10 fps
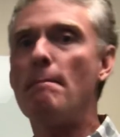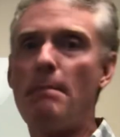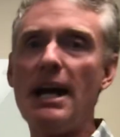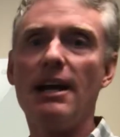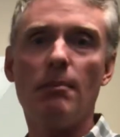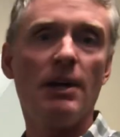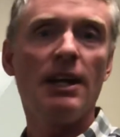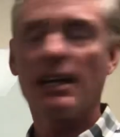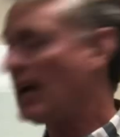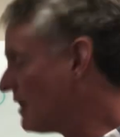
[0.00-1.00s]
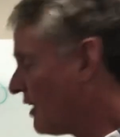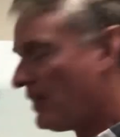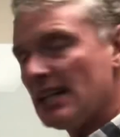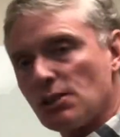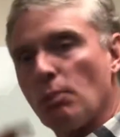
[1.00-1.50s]
Bam. Okay,
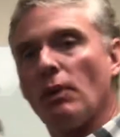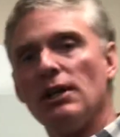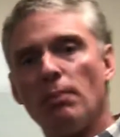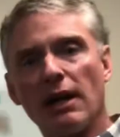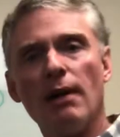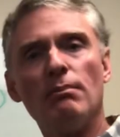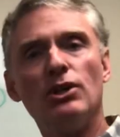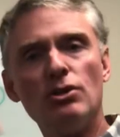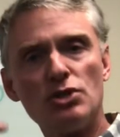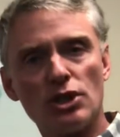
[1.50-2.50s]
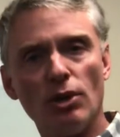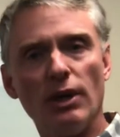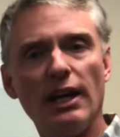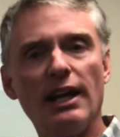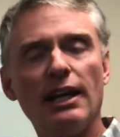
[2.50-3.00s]
that's when you become used to
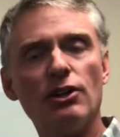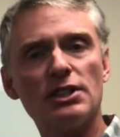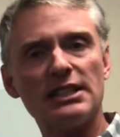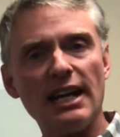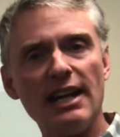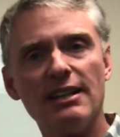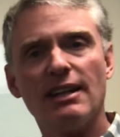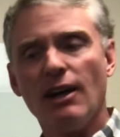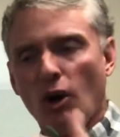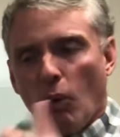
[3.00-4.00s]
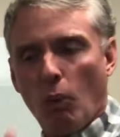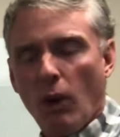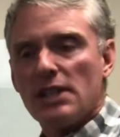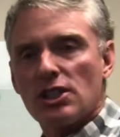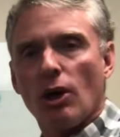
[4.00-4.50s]
it and understand
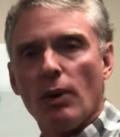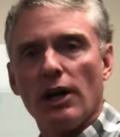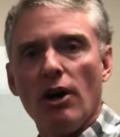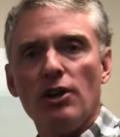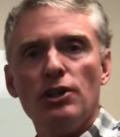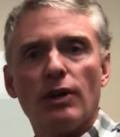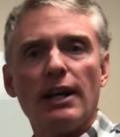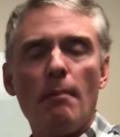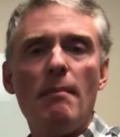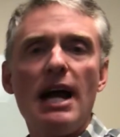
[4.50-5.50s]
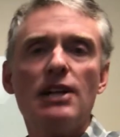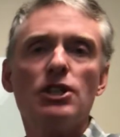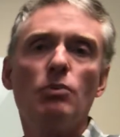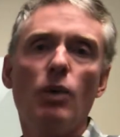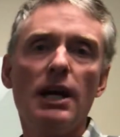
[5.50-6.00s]
what's going on, you can
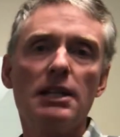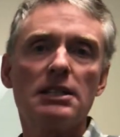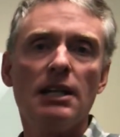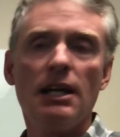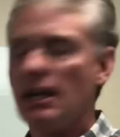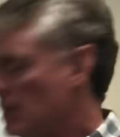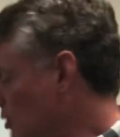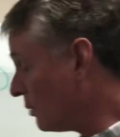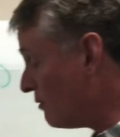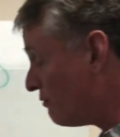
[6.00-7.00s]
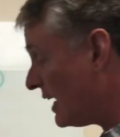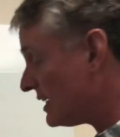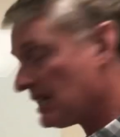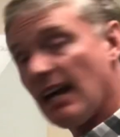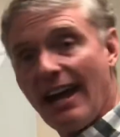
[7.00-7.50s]
imagine ways to invent